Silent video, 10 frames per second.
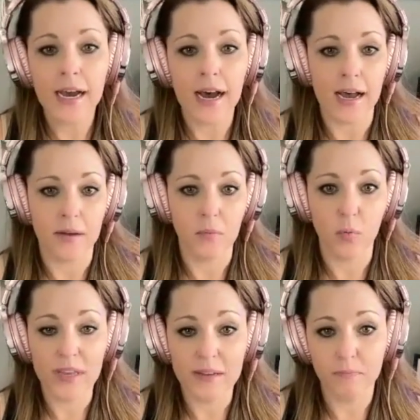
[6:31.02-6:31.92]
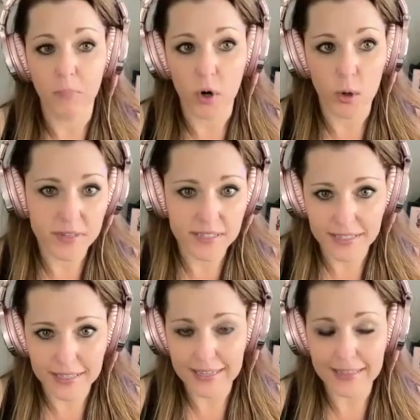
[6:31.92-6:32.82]
Um, we
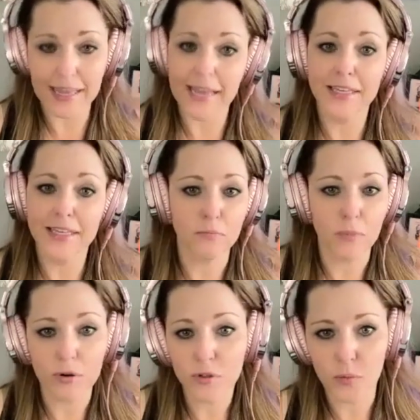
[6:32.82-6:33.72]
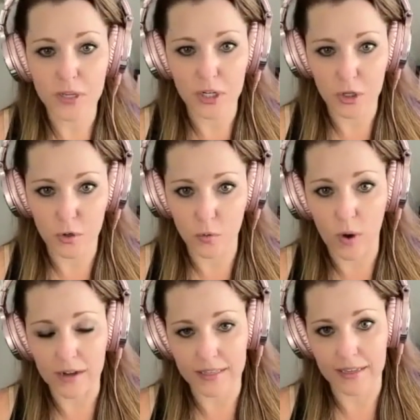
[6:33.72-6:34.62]
purposely, I think the most we knew
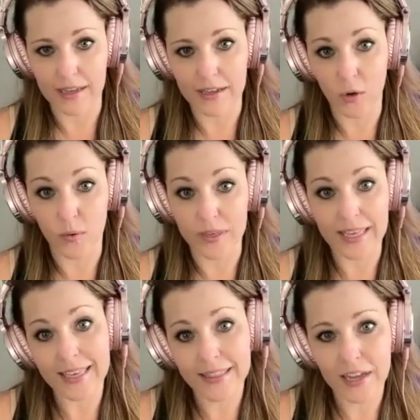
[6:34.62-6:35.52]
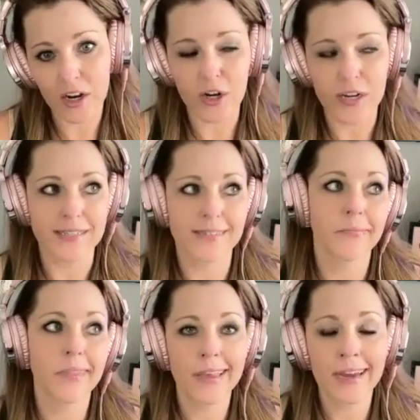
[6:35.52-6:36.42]
walking, going in there is
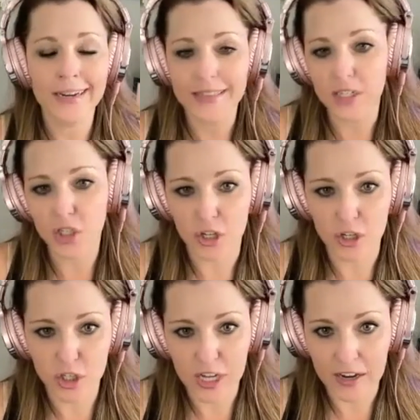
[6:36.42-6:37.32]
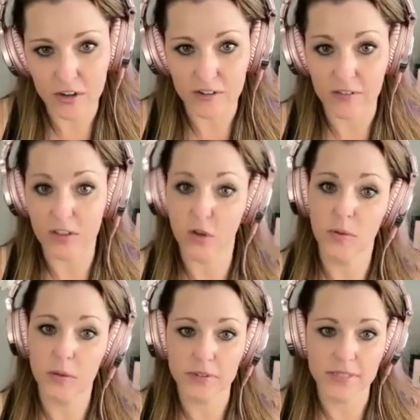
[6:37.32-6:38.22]
kind of the chitter chatter of other
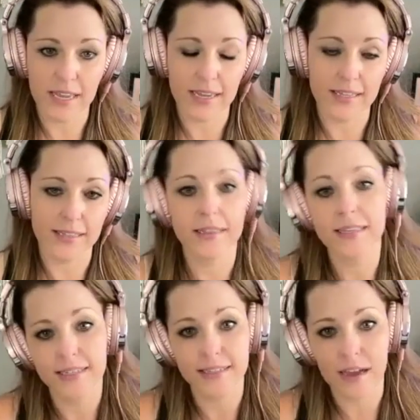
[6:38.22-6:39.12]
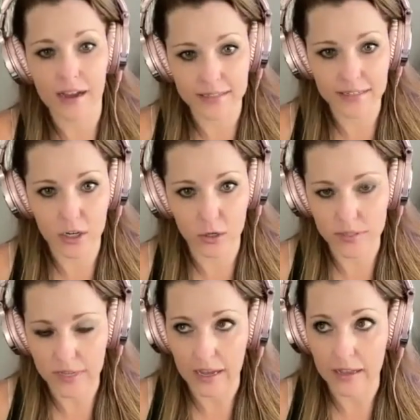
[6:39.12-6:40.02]
people saying this is a haunted
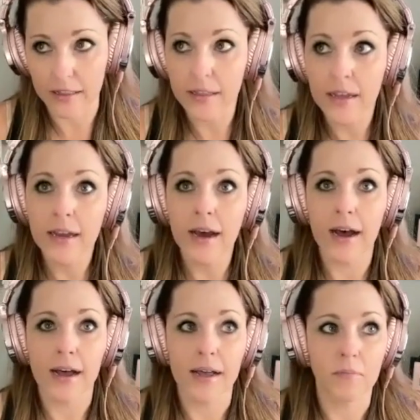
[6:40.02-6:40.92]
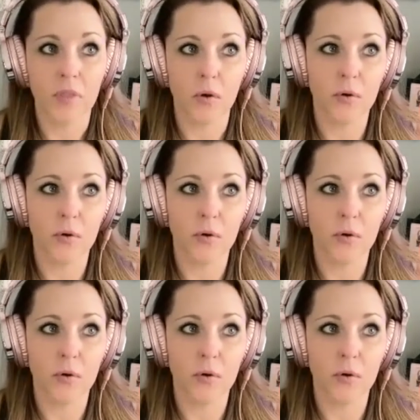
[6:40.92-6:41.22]
hotel. Um,